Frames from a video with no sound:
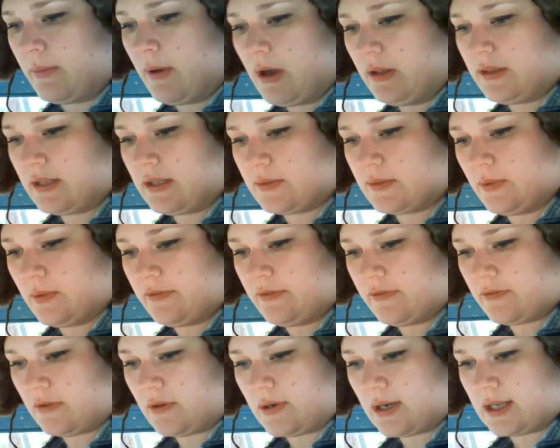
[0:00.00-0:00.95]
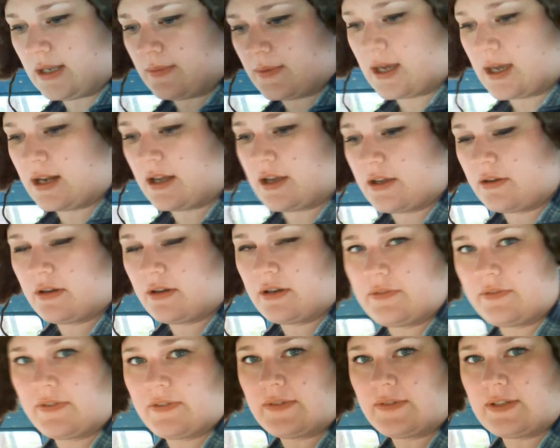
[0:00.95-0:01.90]
bought this wood flooring. We got
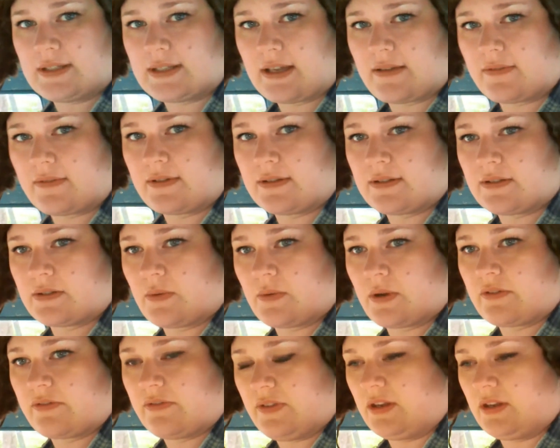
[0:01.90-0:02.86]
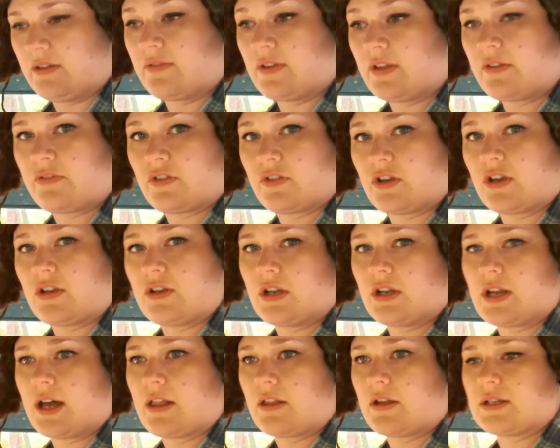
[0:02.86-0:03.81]
157 square feet of it for
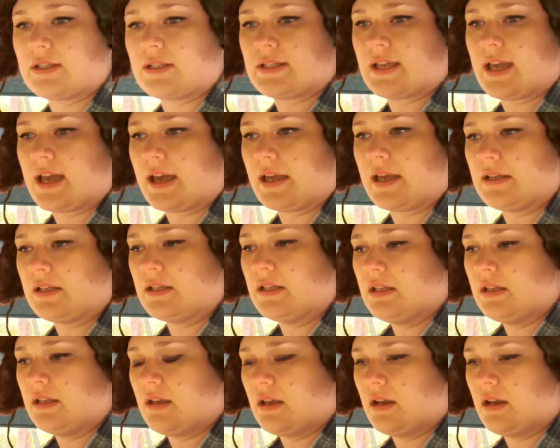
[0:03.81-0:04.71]
$100 at